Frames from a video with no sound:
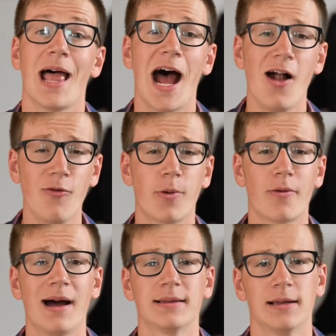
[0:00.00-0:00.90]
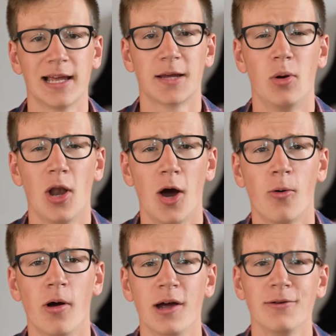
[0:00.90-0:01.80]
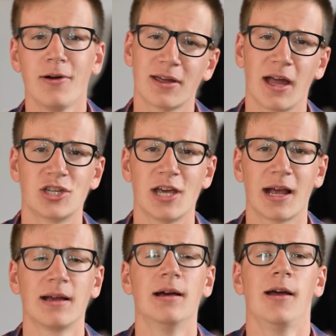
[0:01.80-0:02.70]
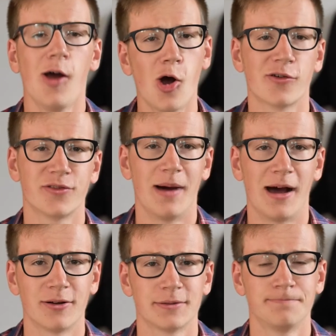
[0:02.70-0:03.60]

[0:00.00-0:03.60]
I will provide a link below where you can check all of them out.